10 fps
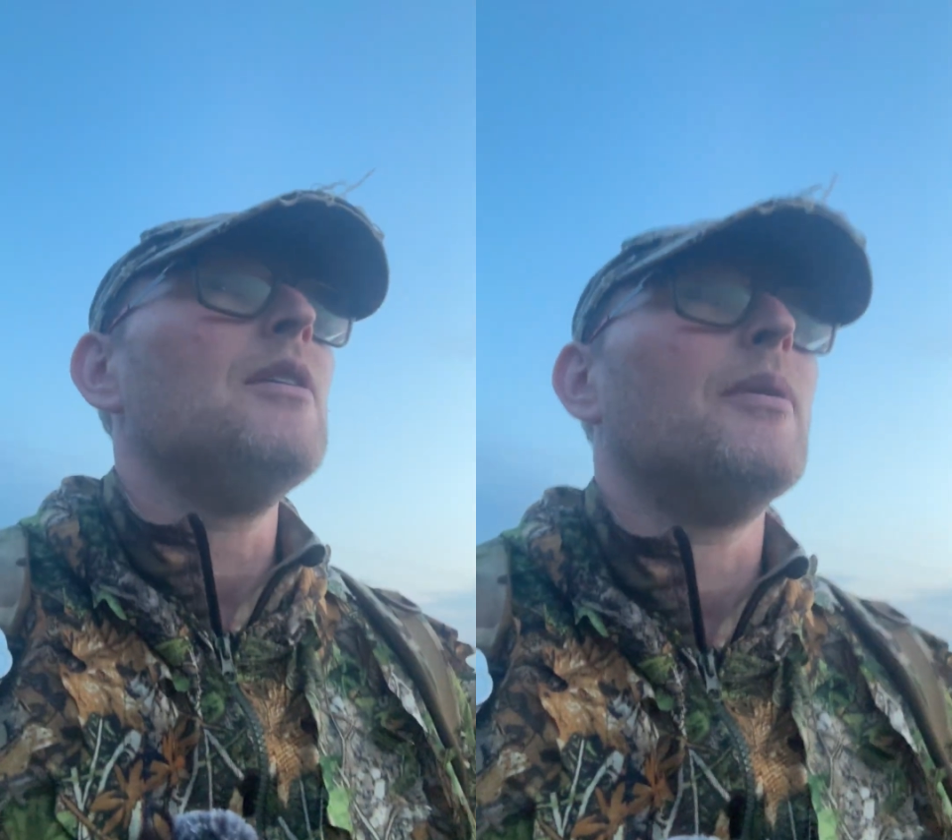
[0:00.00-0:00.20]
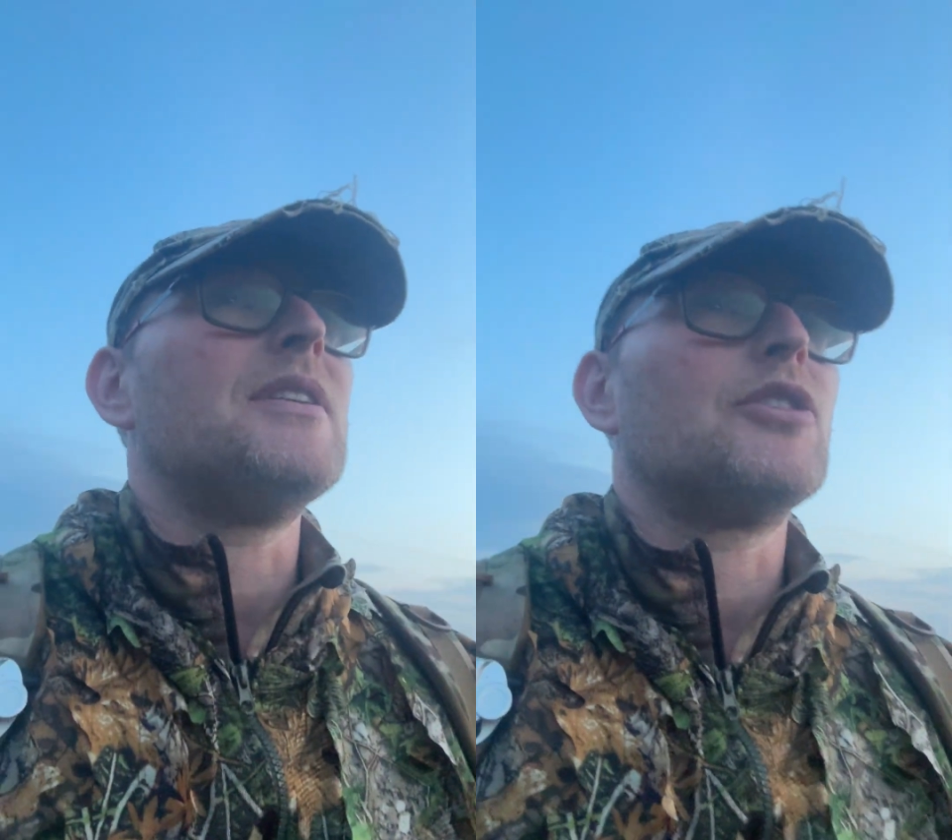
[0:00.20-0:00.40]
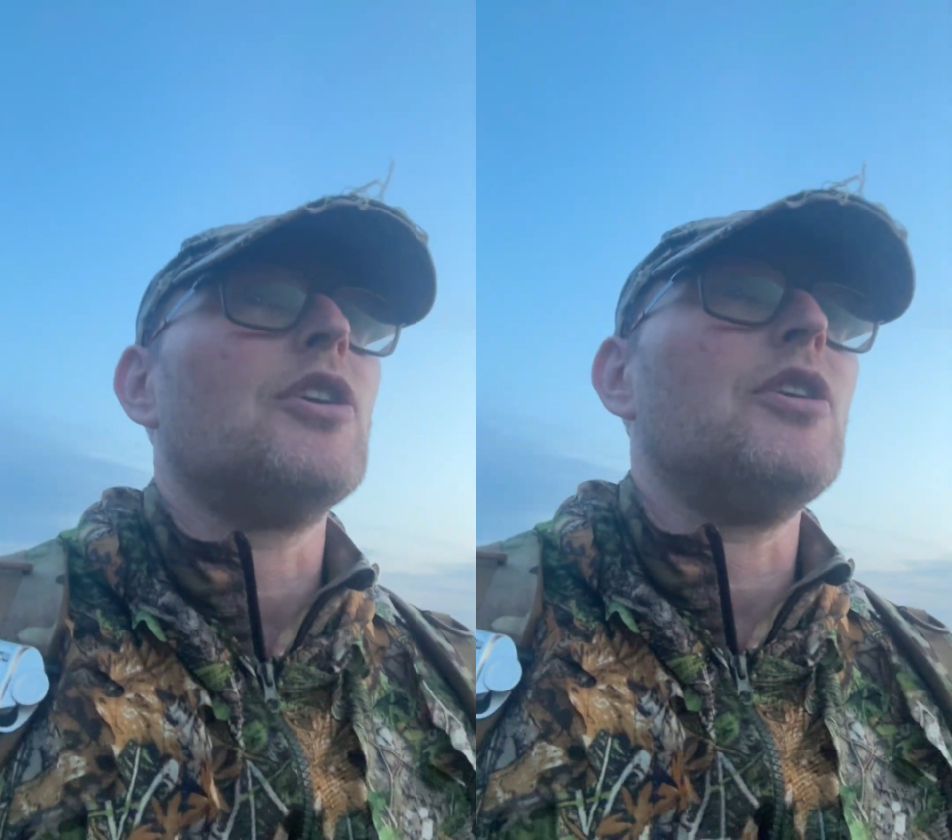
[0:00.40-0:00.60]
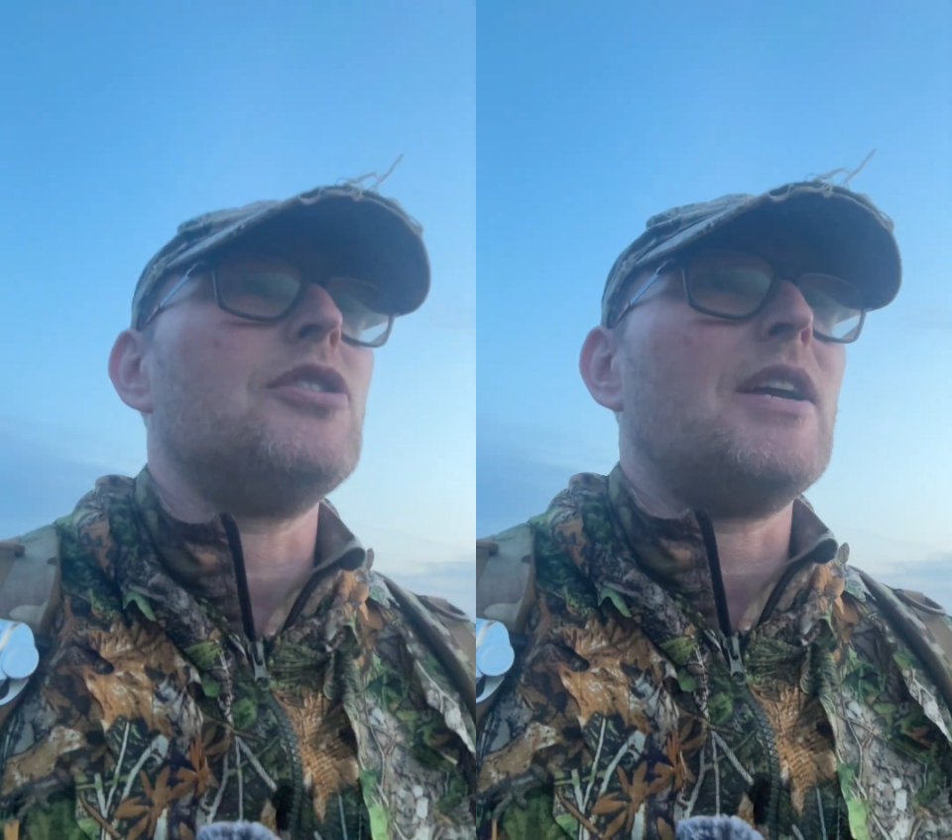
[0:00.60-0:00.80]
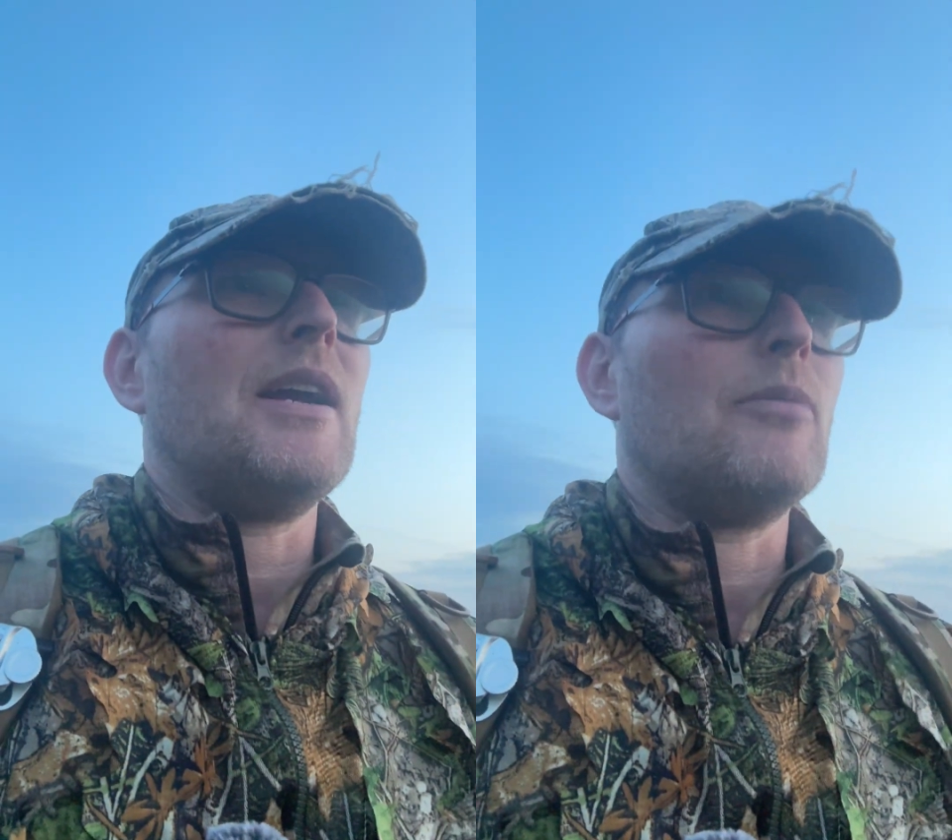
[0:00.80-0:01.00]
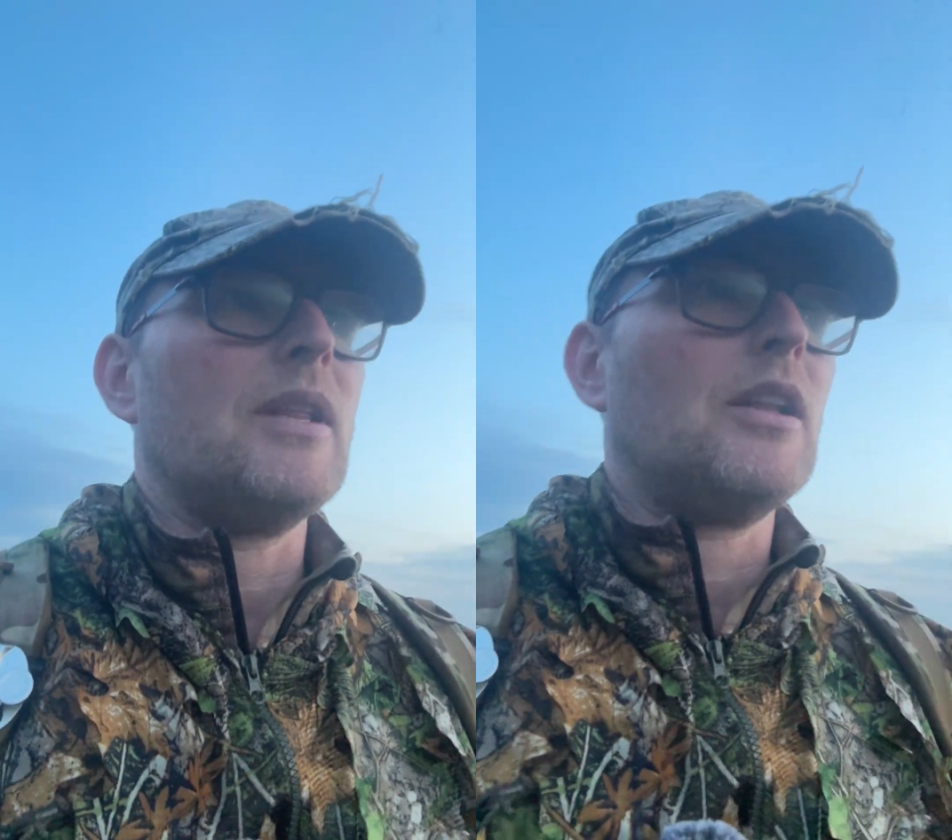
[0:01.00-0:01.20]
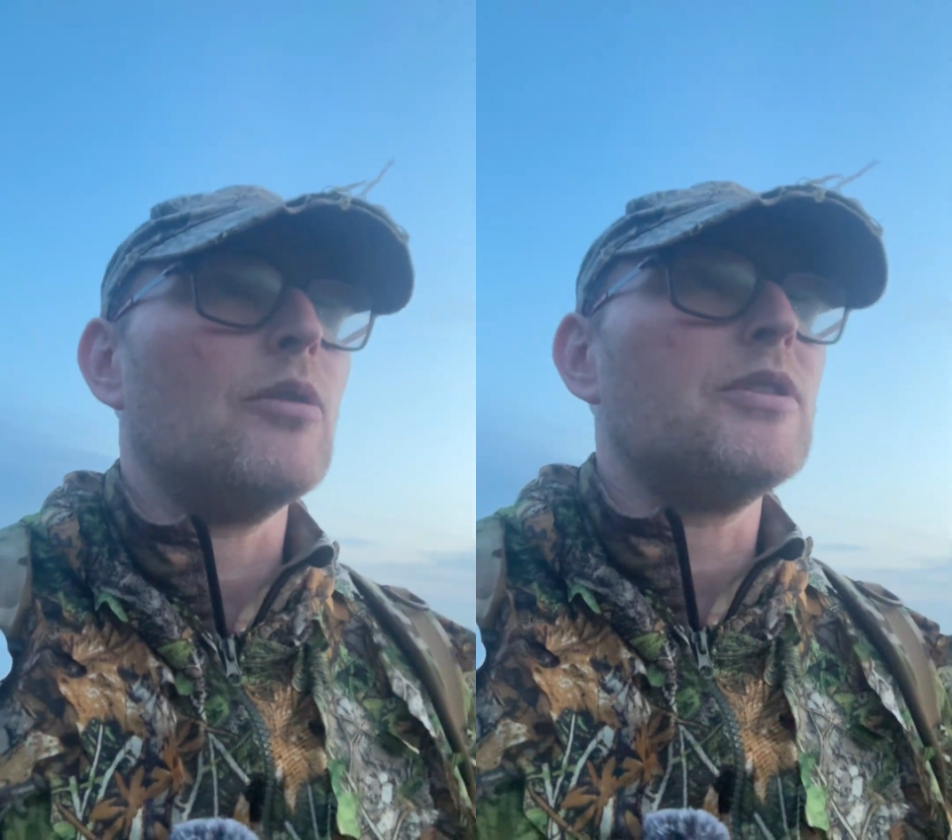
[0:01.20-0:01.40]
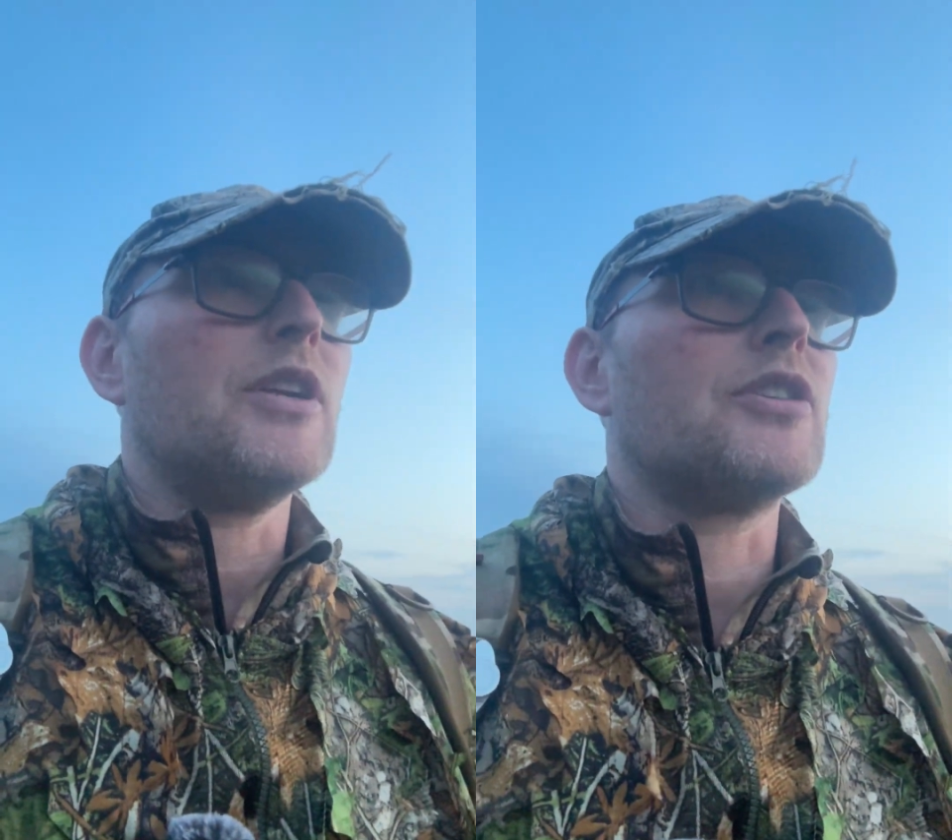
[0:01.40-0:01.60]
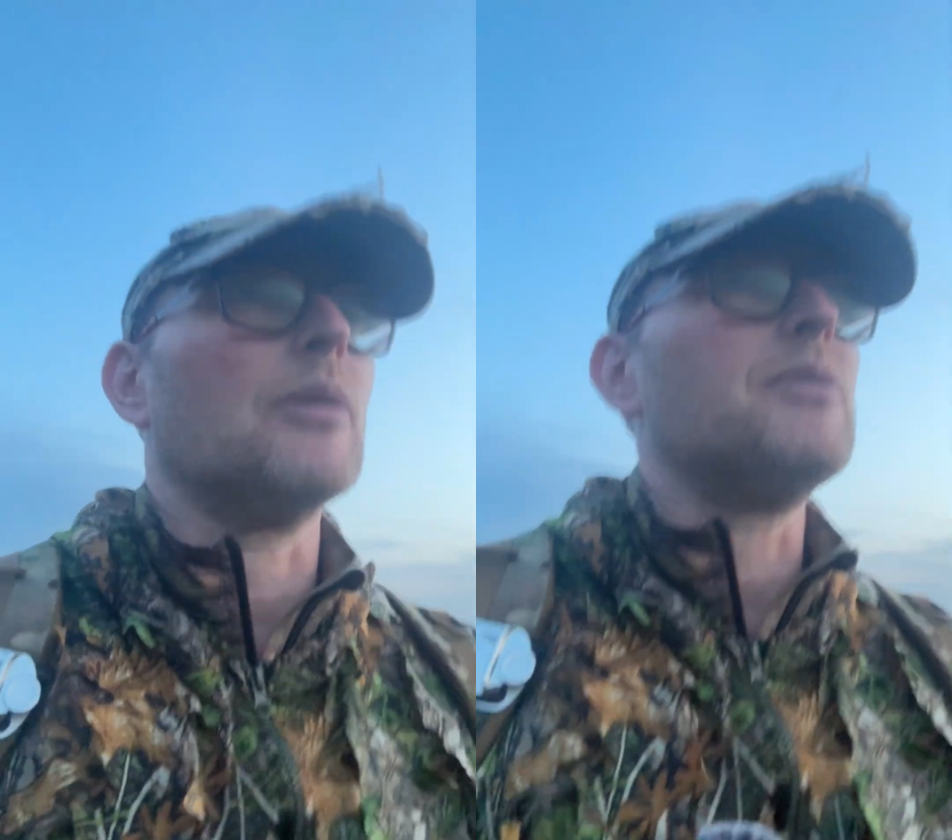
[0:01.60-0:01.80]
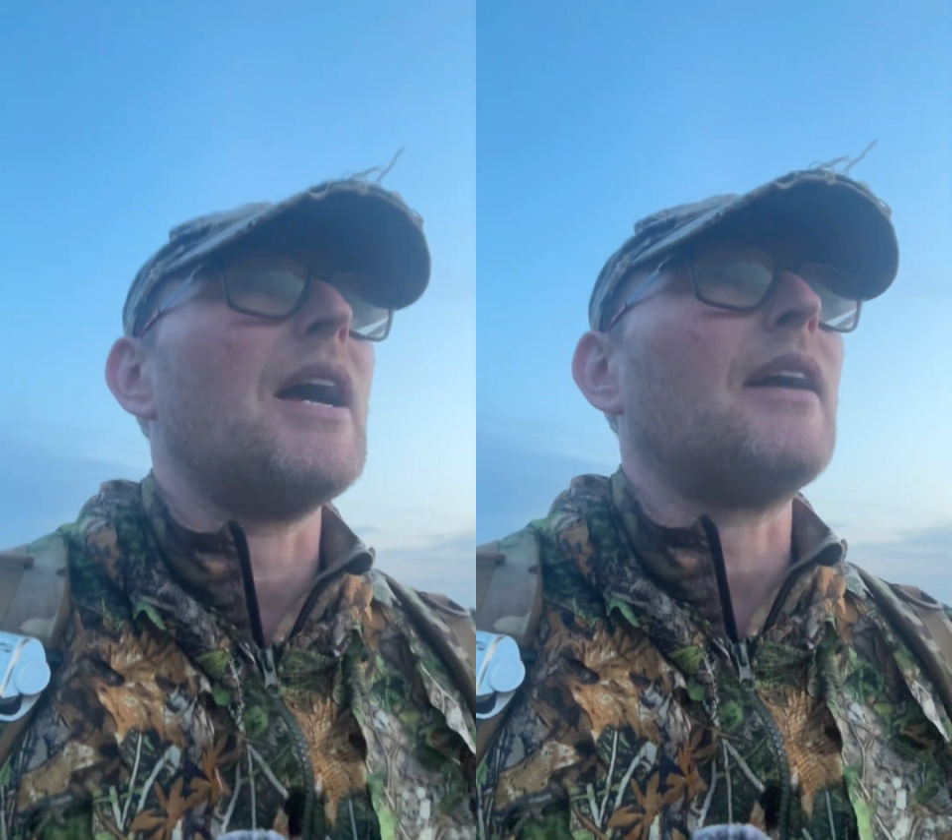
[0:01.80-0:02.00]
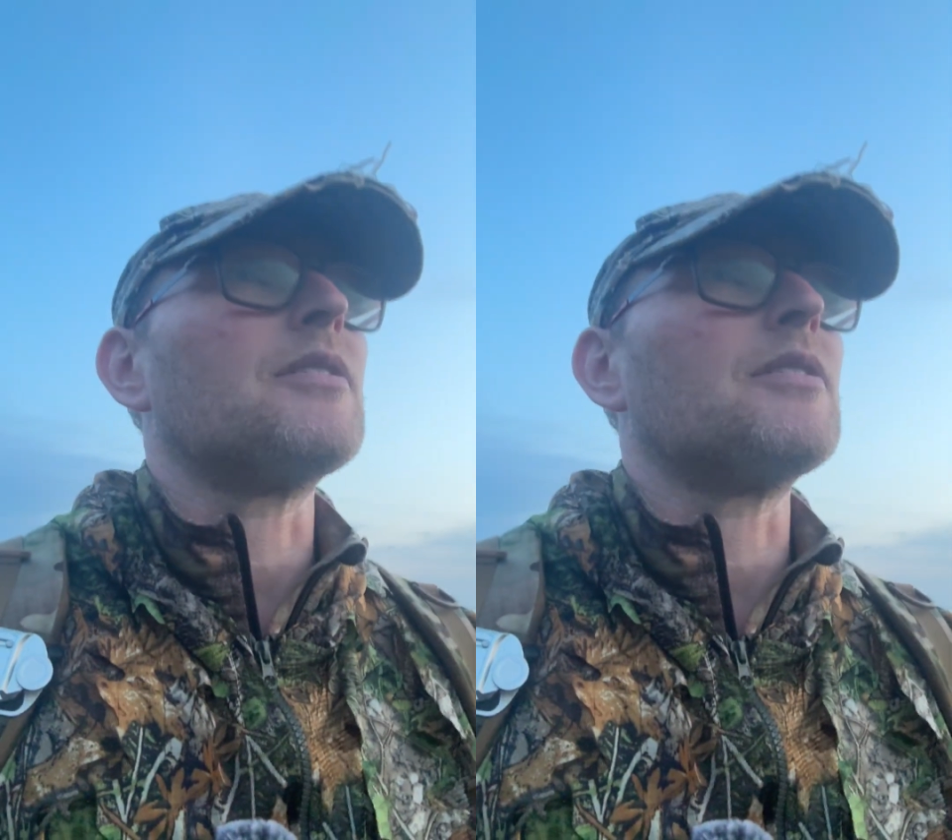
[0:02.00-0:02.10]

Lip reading: which is good because you can get really close to your subject.